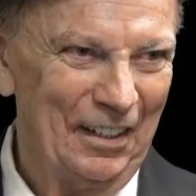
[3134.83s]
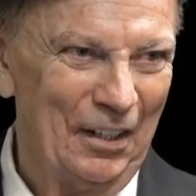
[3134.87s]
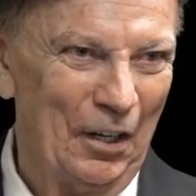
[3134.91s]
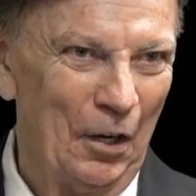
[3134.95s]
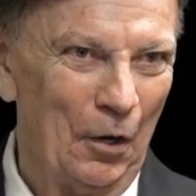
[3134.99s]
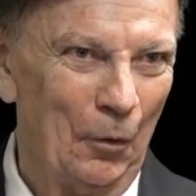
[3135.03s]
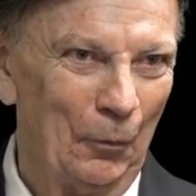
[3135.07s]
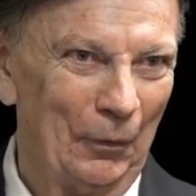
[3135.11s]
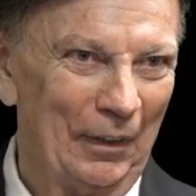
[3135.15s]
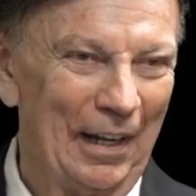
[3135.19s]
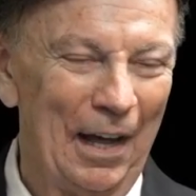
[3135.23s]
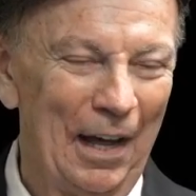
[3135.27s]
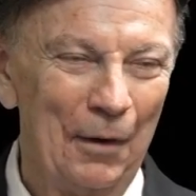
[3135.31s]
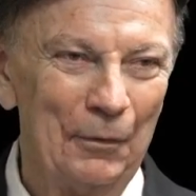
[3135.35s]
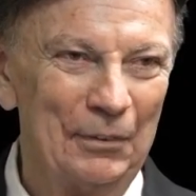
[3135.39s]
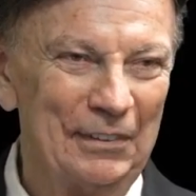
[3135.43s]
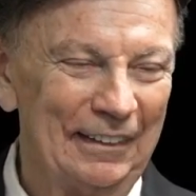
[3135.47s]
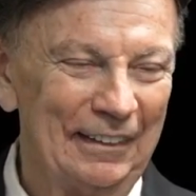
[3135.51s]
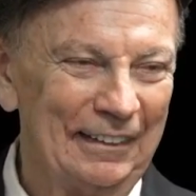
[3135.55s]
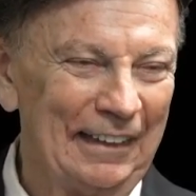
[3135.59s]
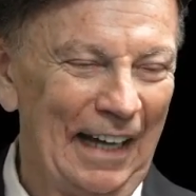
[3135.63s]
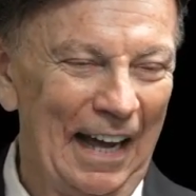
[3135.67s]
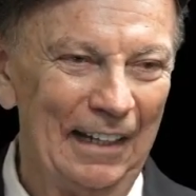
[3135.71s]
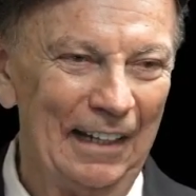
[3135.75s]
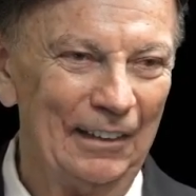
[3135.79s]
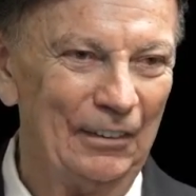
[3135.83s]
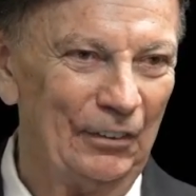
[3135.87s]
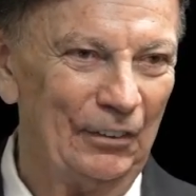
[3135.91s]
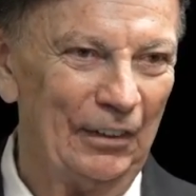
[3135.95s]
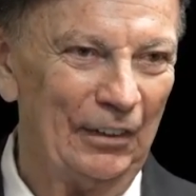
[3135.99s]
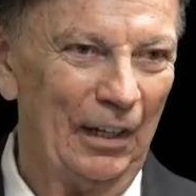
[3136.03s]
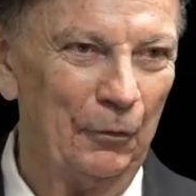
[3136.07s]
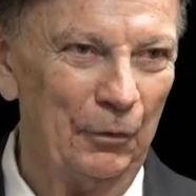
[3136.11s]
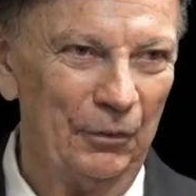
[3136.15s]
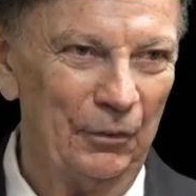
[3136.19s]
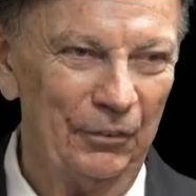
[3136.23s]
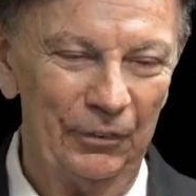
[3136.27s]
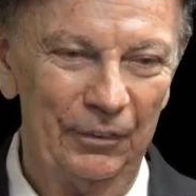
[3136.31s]
when I was in college, I
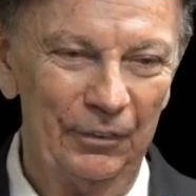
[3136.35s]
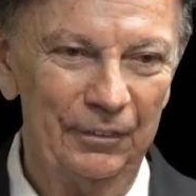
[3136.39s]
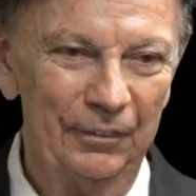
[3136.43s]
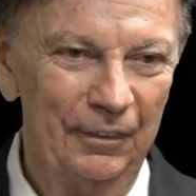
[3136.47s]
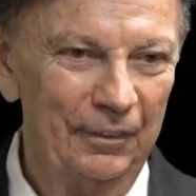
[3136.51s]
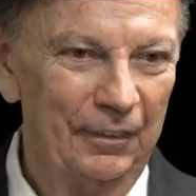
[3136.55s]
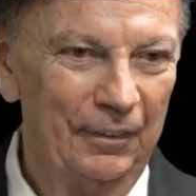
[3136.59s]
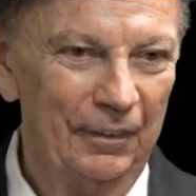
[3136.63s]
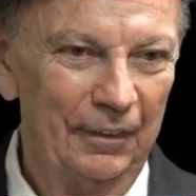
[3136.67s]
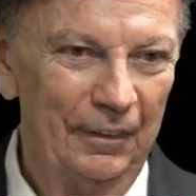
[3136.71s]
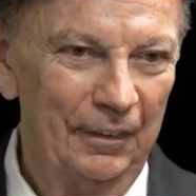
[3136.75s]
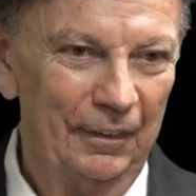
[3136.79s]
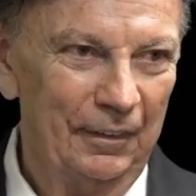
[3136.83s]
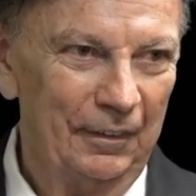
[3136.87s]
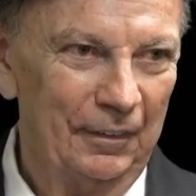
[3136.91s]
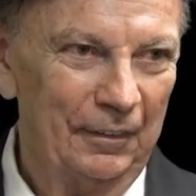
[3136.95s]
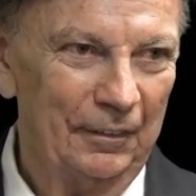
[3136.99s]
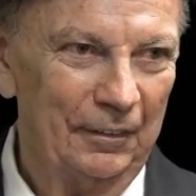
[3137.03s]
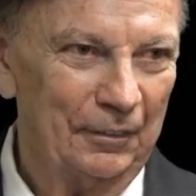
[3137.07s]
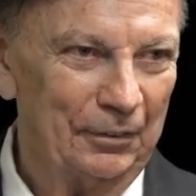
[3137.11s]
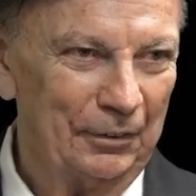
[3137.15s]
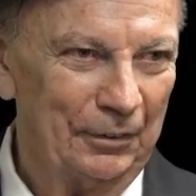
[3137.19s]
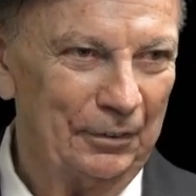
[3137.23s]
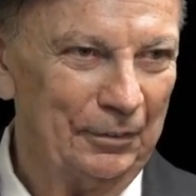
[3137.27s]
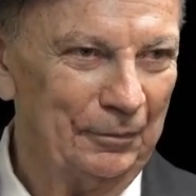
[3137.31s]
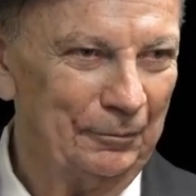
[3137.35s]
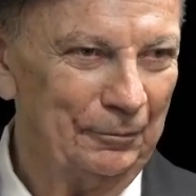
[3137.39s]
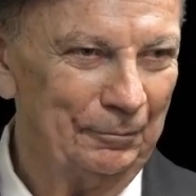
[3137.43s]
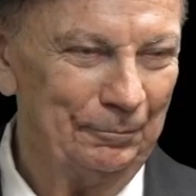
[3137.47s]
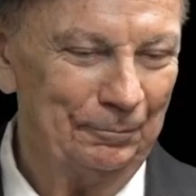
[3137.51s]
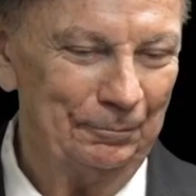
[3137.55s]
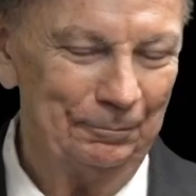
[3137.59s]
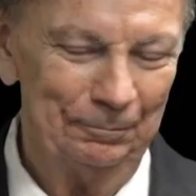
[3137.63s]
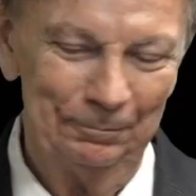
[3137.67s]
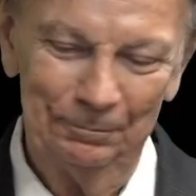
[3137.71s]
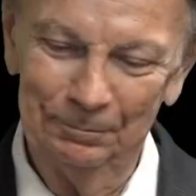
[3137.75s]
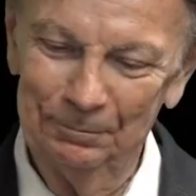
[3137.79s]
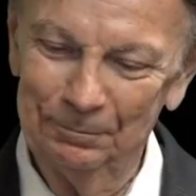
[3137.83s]
was.
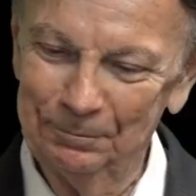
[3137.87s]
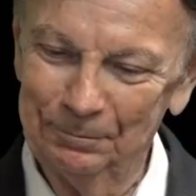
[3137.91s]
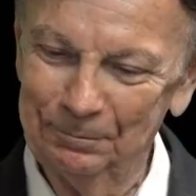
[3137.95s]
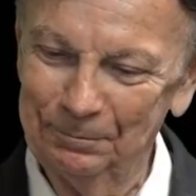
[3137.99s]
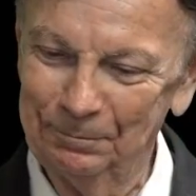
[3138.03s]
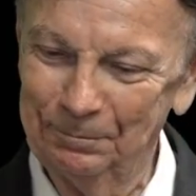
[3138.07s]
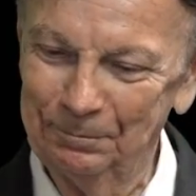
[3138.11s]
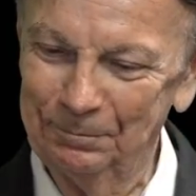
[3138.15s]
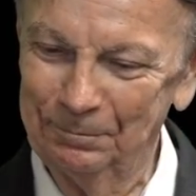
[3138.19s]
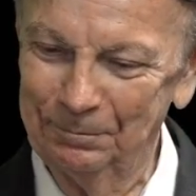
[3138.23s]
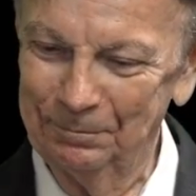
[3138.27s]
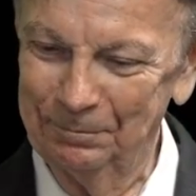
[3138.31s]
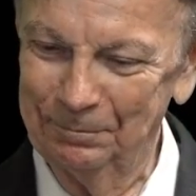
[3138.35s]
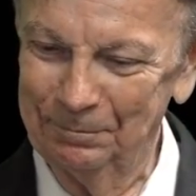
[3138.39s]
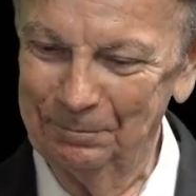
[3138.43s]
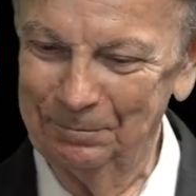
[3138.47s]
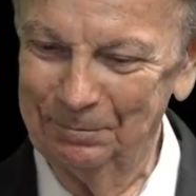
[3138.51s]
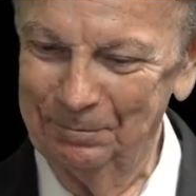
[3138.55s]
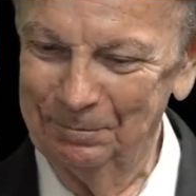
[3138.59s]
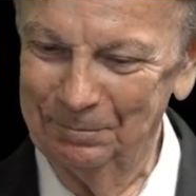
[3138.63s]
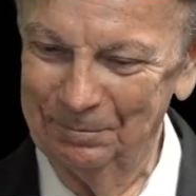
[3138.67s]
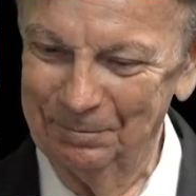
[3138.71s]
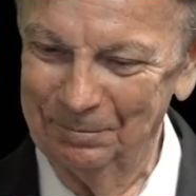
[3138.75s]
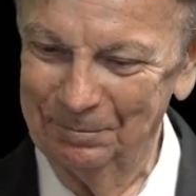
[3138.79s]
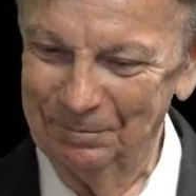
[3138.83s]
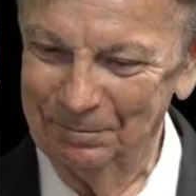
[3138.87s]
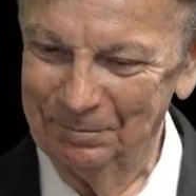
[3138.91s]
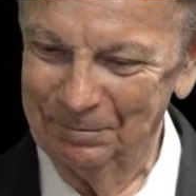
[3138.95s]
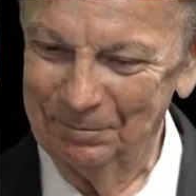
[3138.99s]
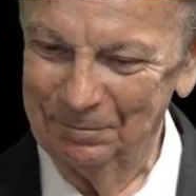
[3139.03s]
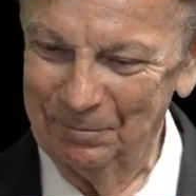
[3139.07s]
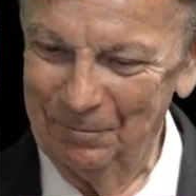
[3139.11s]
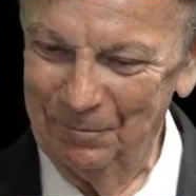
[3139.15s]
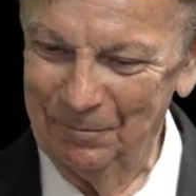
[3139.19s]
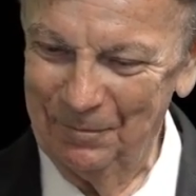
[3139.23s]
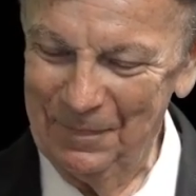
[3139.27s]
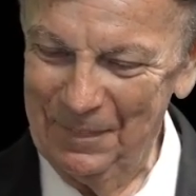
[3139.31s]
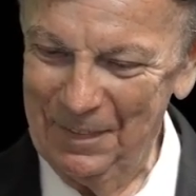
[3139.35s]
Come on, preacher. Come
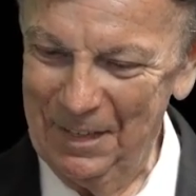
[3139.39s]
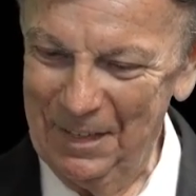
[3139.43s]
on.